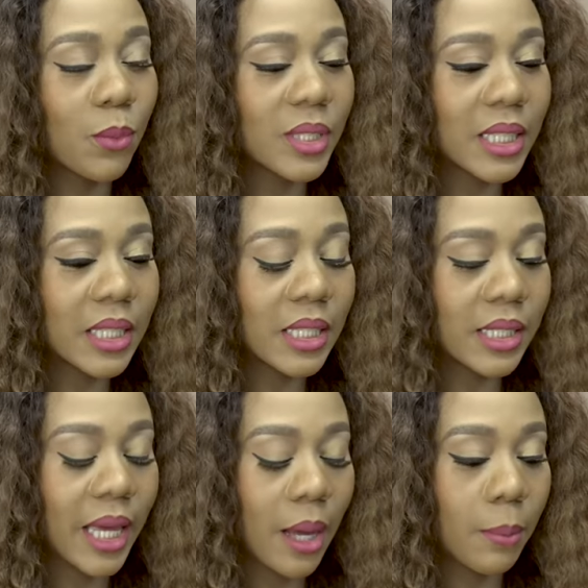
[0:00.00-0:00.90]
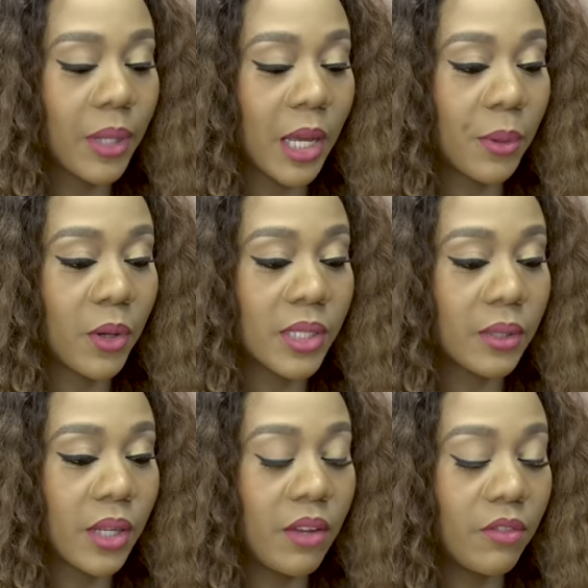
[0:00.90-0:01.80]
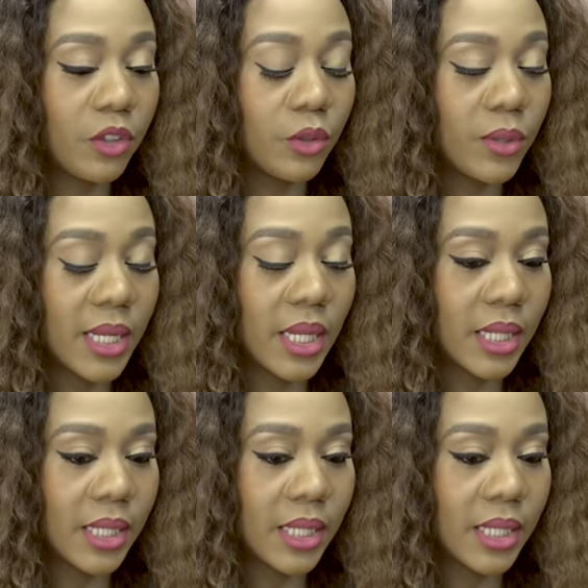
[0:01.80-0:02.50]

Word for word: was this camp like? Because even you saying